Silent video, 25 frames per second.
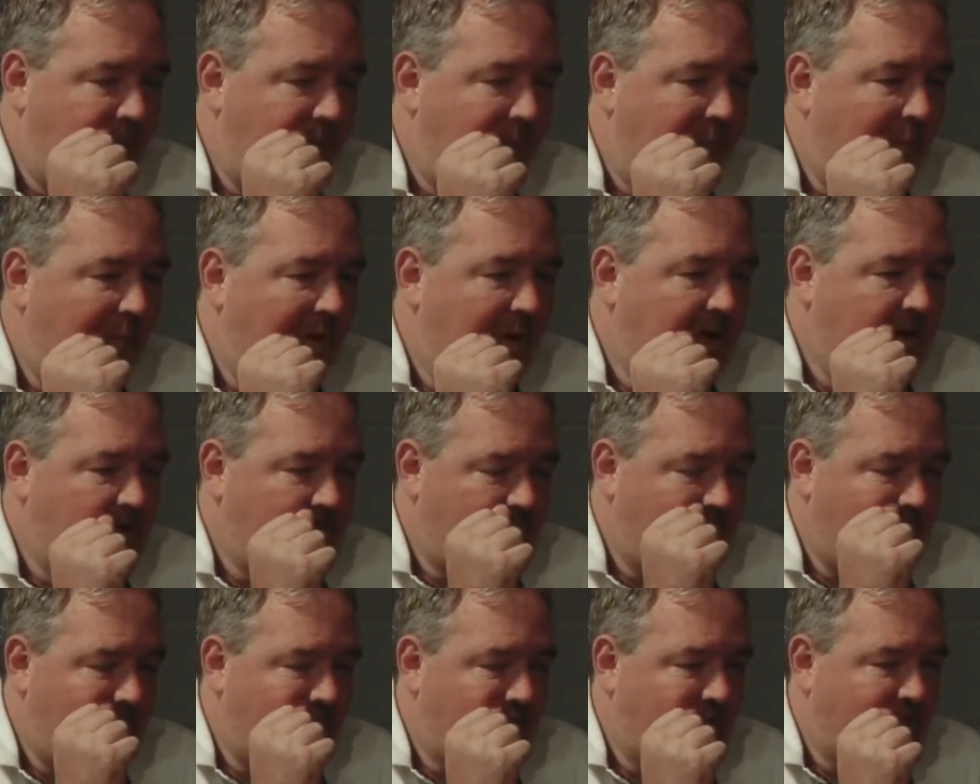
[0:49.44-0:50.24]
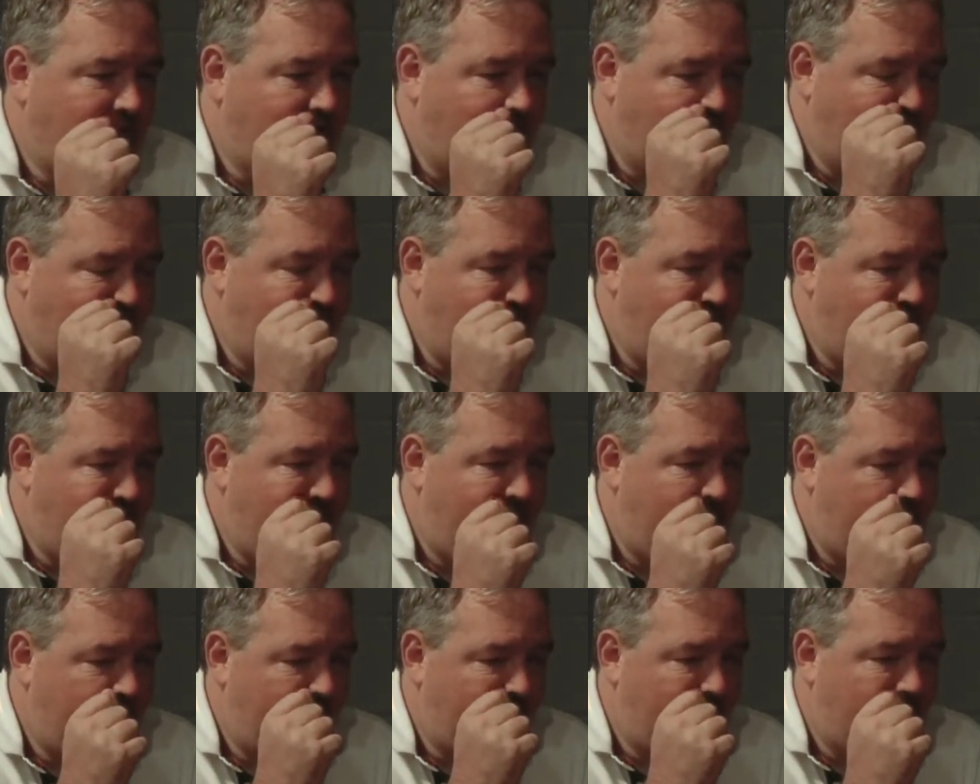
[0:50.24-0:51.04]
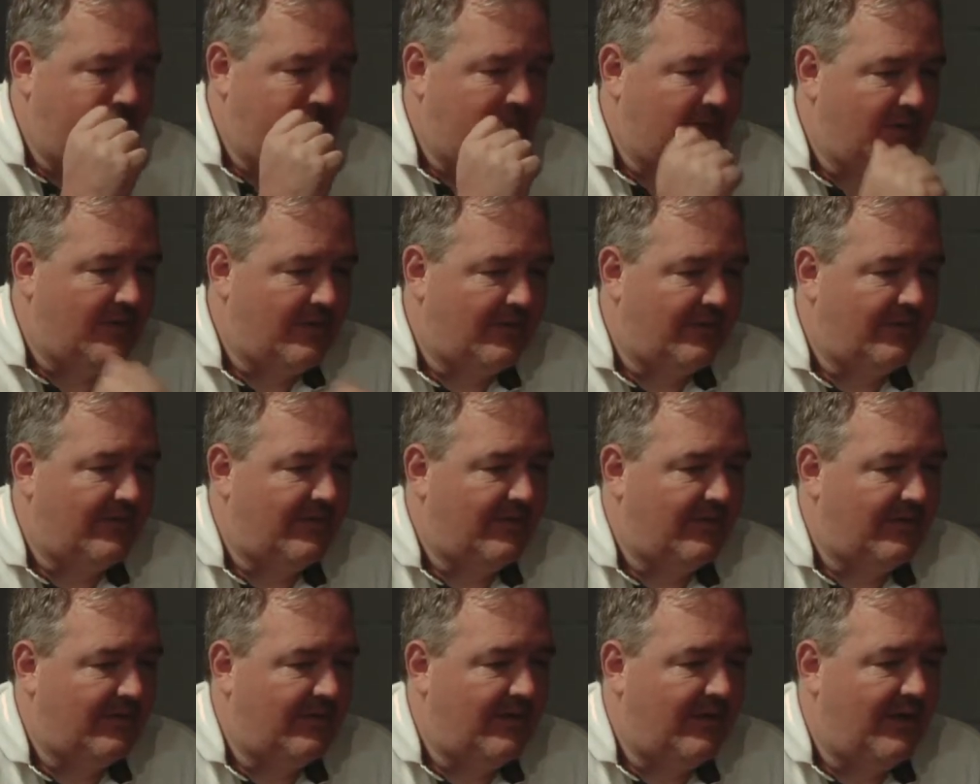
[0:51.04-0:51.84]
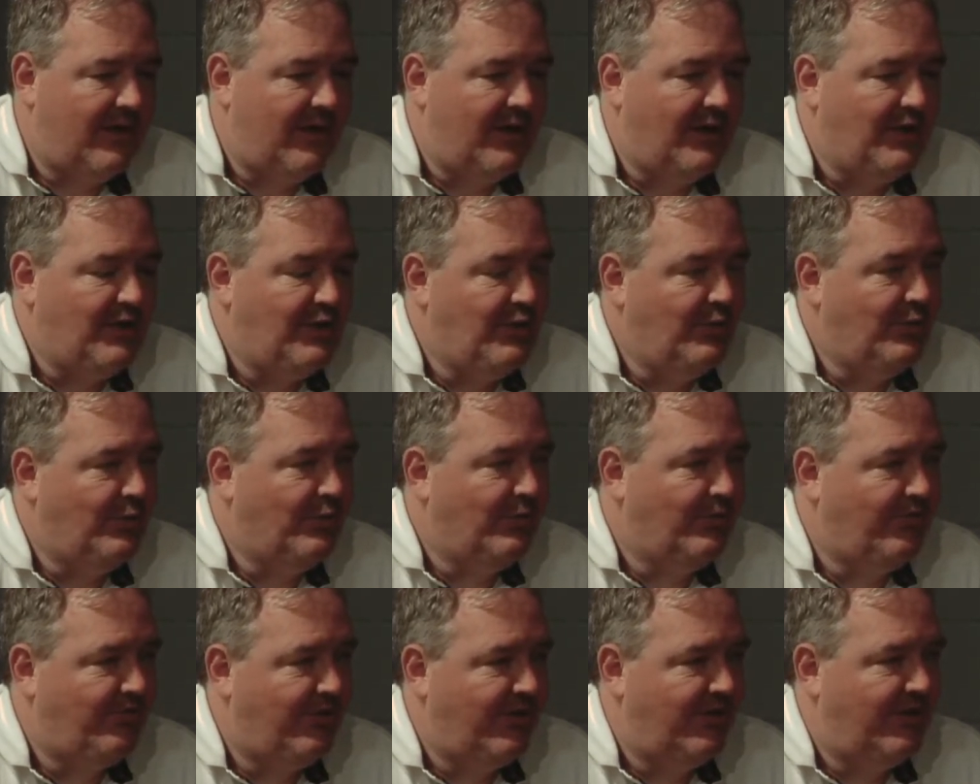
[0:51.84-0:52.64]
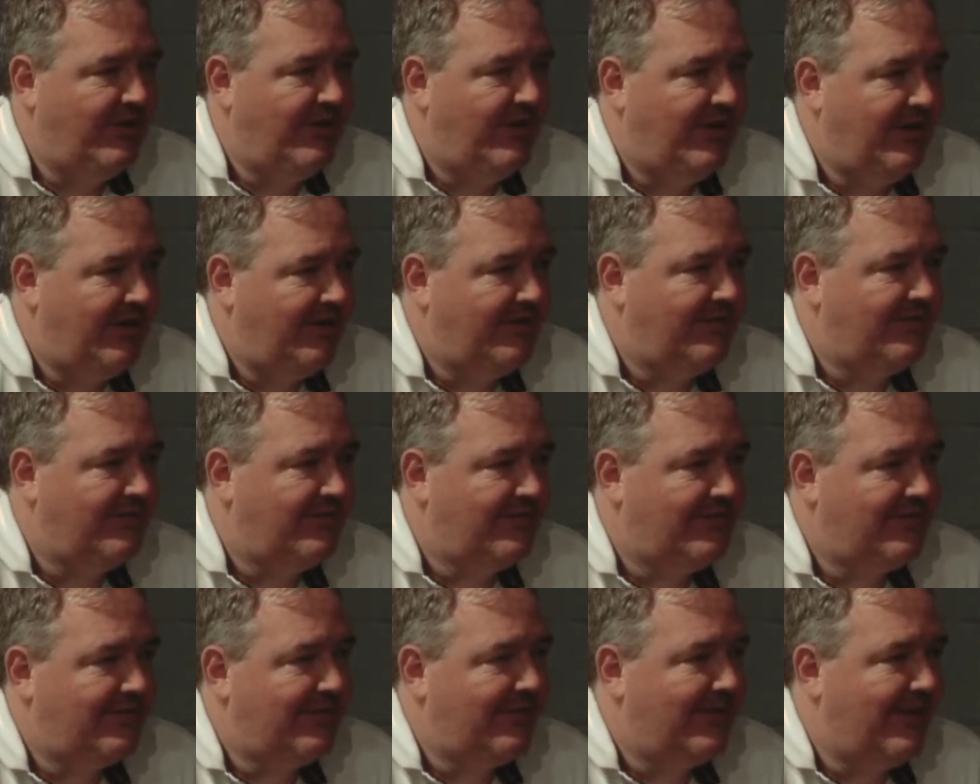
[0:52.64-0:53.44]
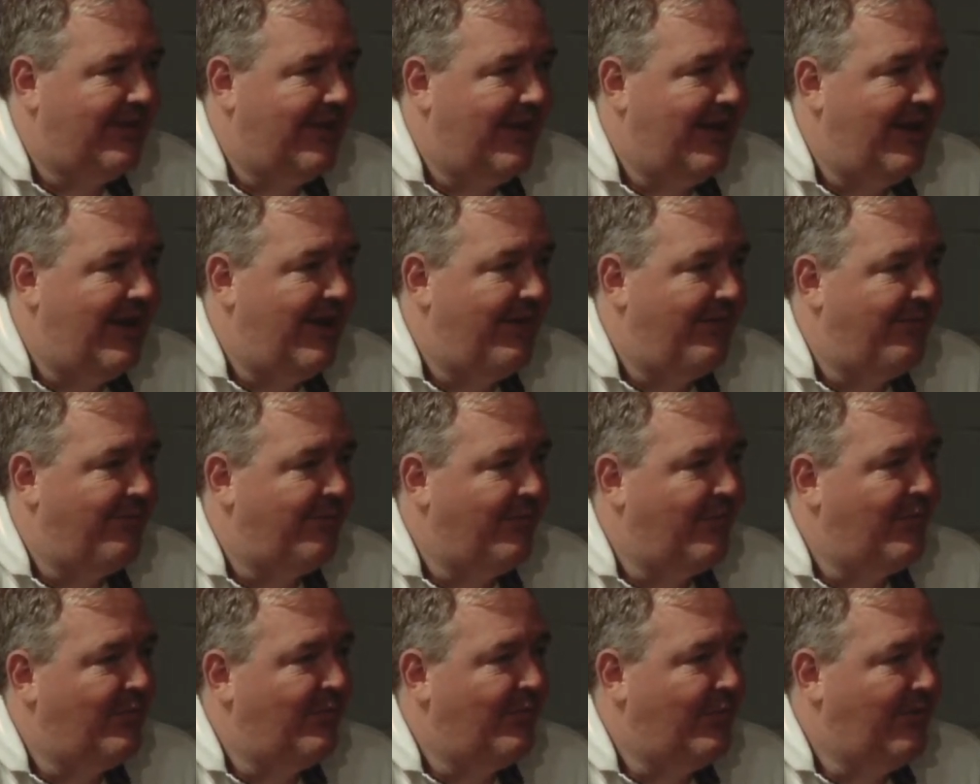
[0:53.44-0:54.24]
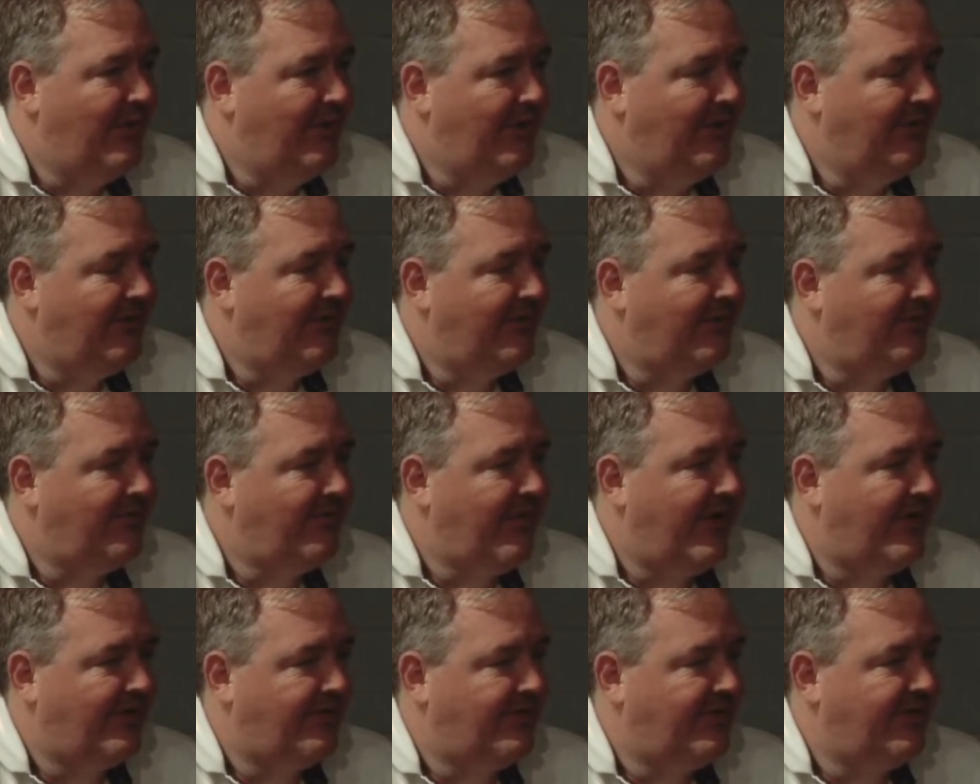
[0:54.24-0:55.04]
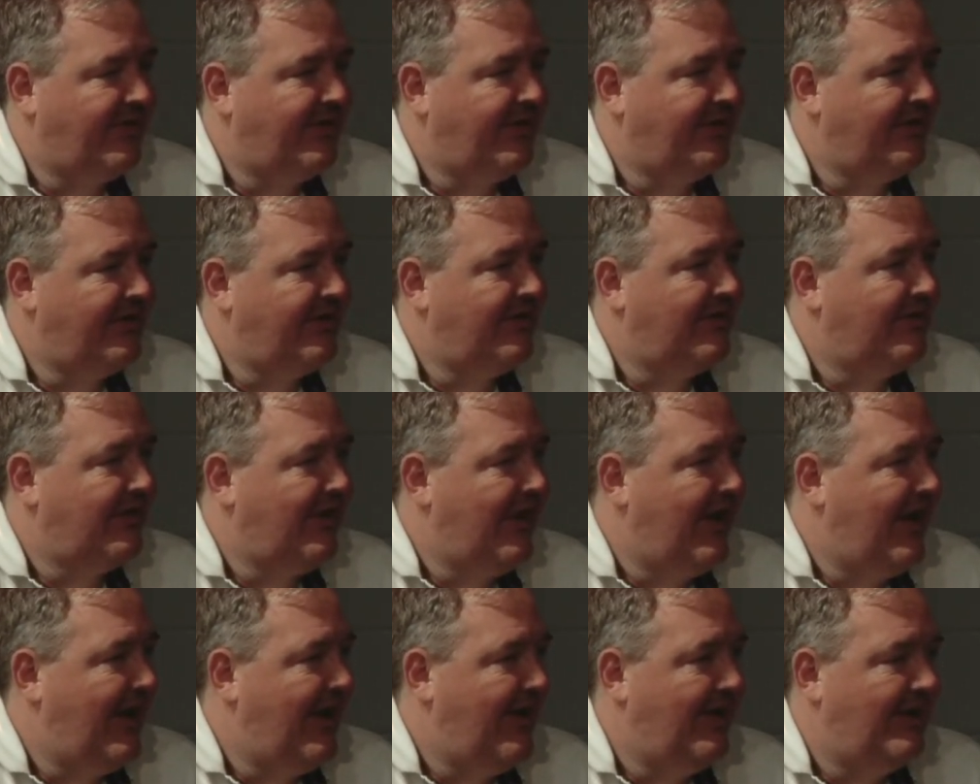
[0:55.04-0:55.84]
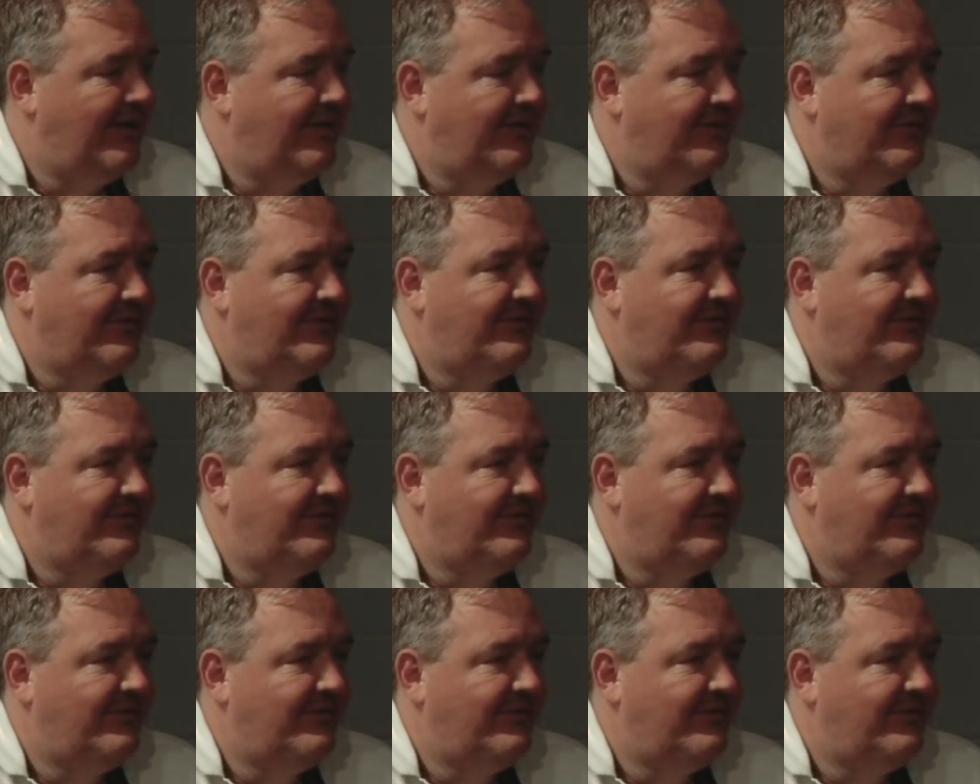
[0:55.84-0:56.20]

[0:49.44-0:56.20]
don't you tell us a little bit about your journey with fasting and